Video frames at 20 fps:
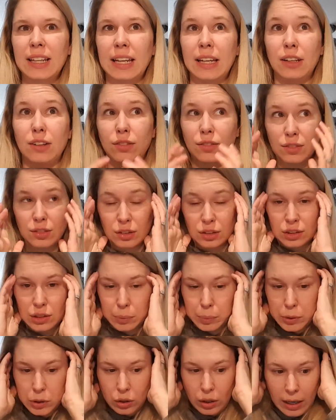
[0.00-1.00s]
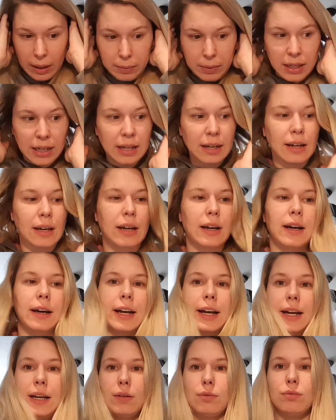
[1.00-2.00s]
Thank you for subscribing.
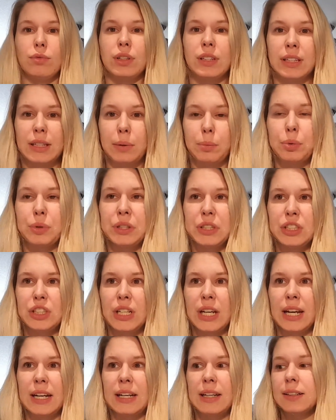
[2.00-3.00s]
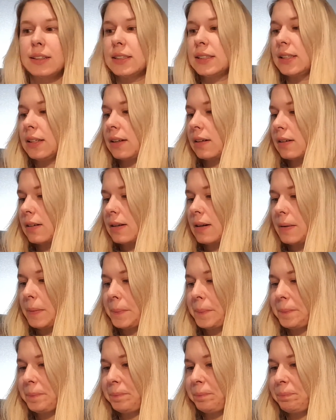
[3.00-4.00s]
I really appreciate it.
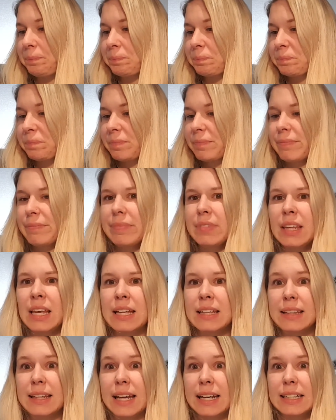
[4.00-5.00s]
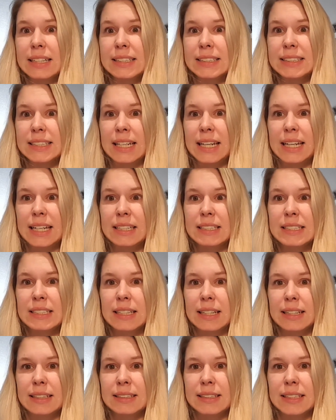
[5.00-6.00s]
And that is
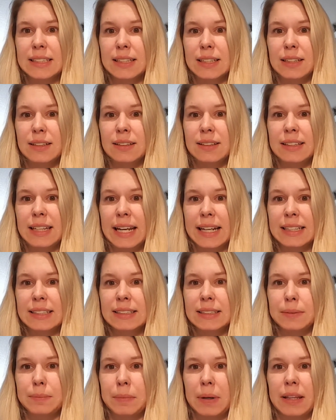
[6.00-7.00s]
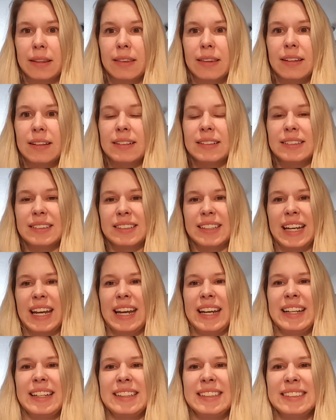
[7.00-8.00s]
it until next month.
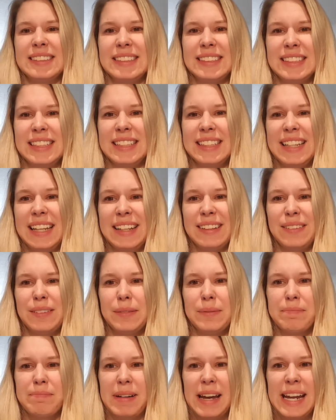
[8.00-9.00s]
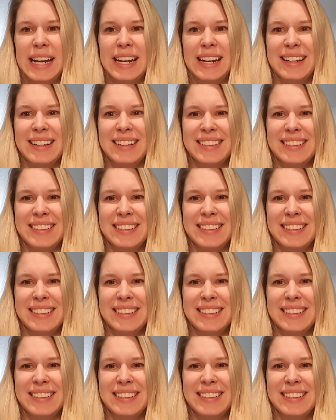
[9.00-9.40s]
Okay, see you later. Bye.